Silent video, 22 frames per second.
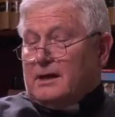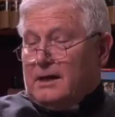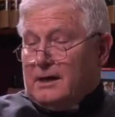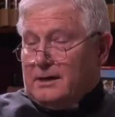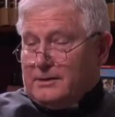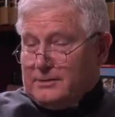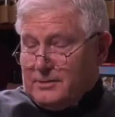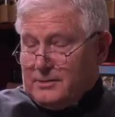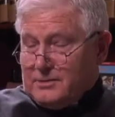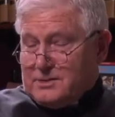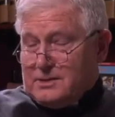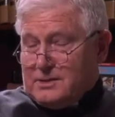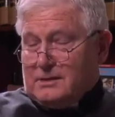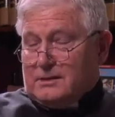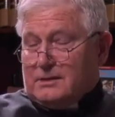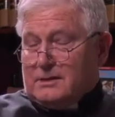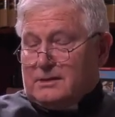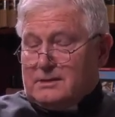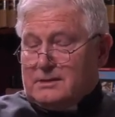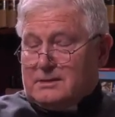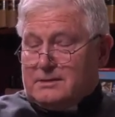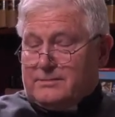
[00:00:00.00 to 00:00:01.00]
on those
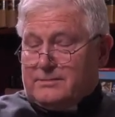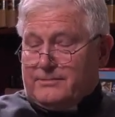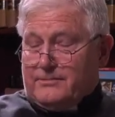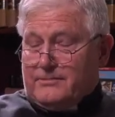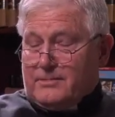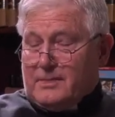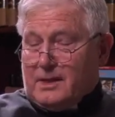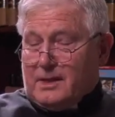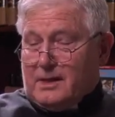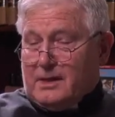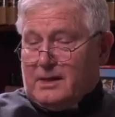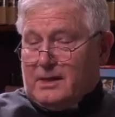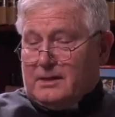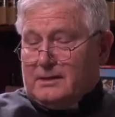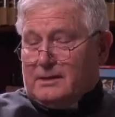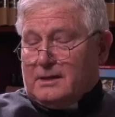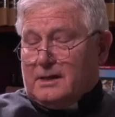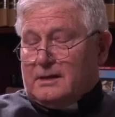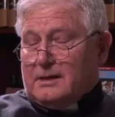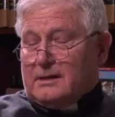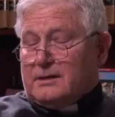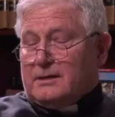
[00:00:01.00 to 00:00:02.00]
Sundays.
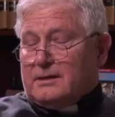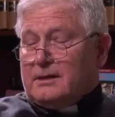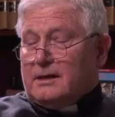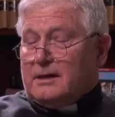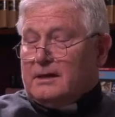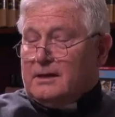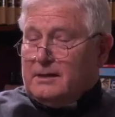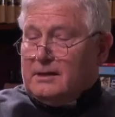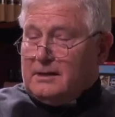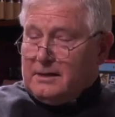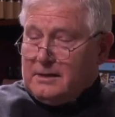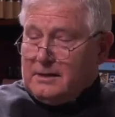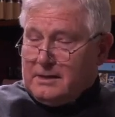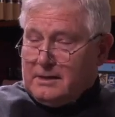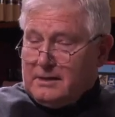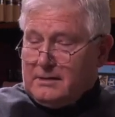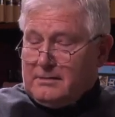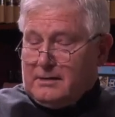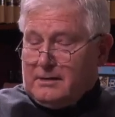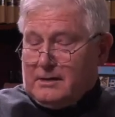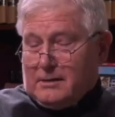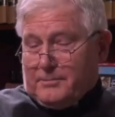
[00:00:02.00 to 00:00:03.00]
And then
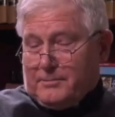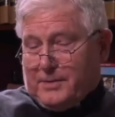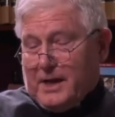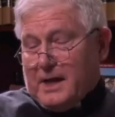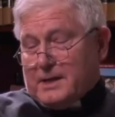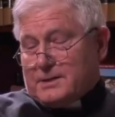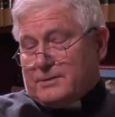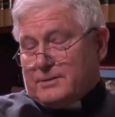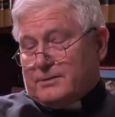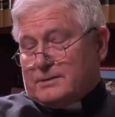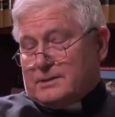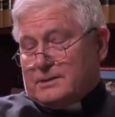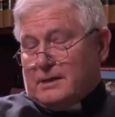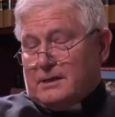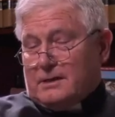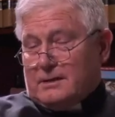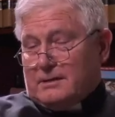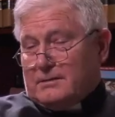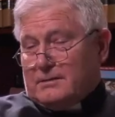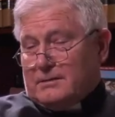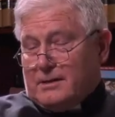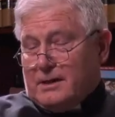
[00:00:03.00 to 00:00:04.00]

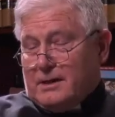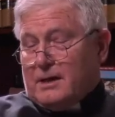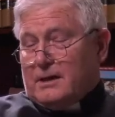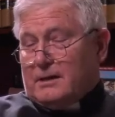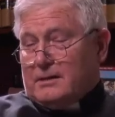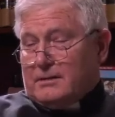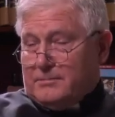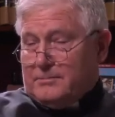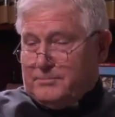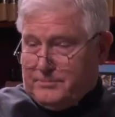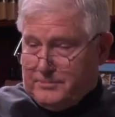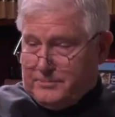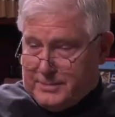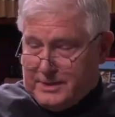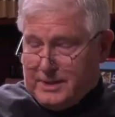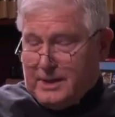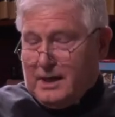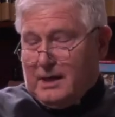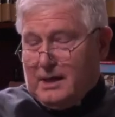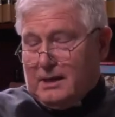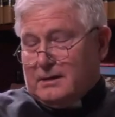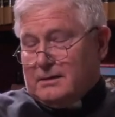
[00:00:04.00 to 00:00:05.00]
Paschaltide and
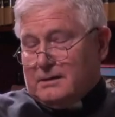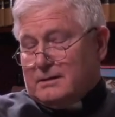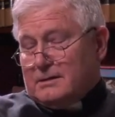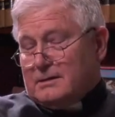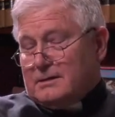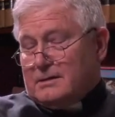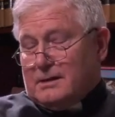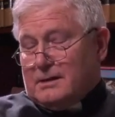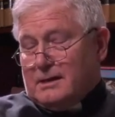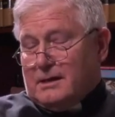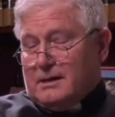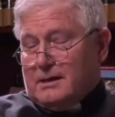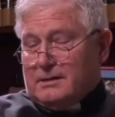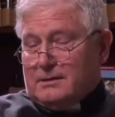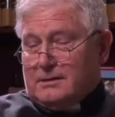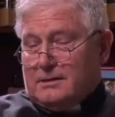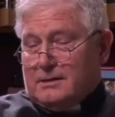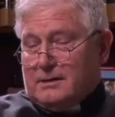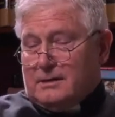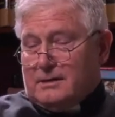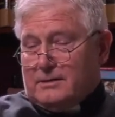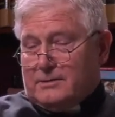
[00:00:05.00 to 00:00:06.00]
beyond,
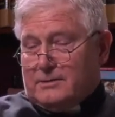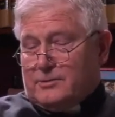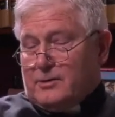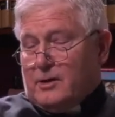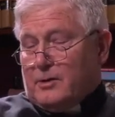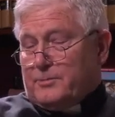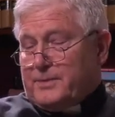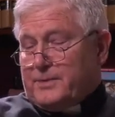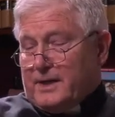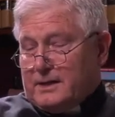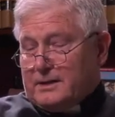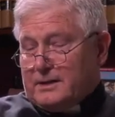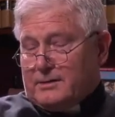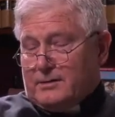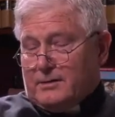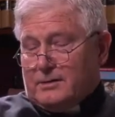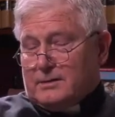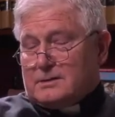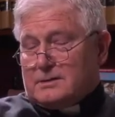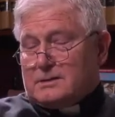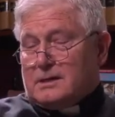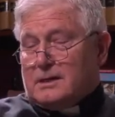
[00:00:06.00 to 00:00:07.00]
on throughout
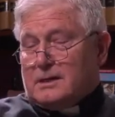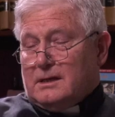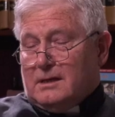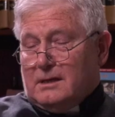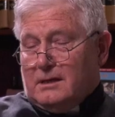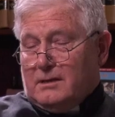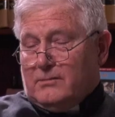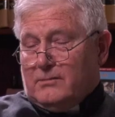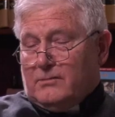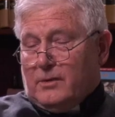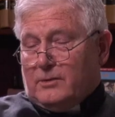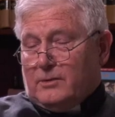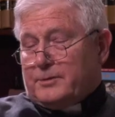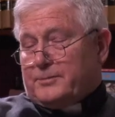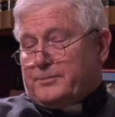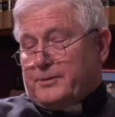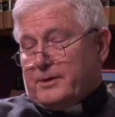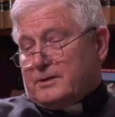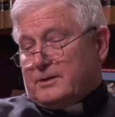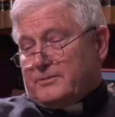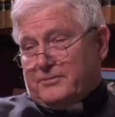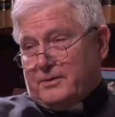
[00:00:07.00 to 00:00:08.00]
Pentecost, one would
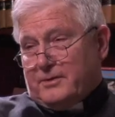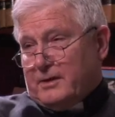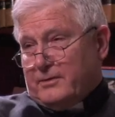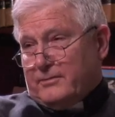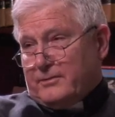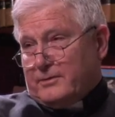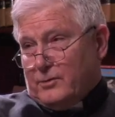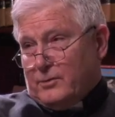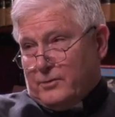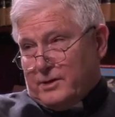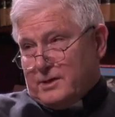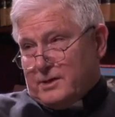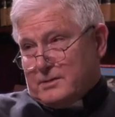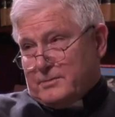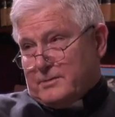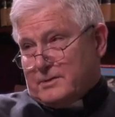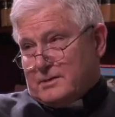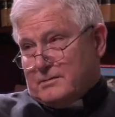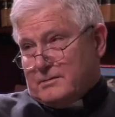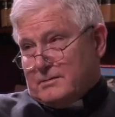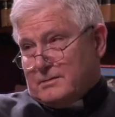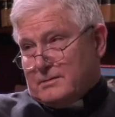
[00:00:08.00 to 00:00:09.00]
pray the five glorious
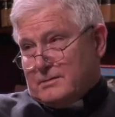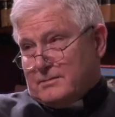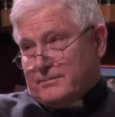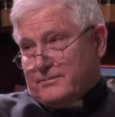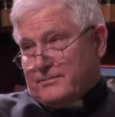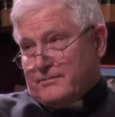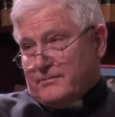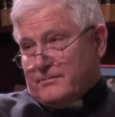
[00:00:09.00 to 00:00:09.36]
mysteries.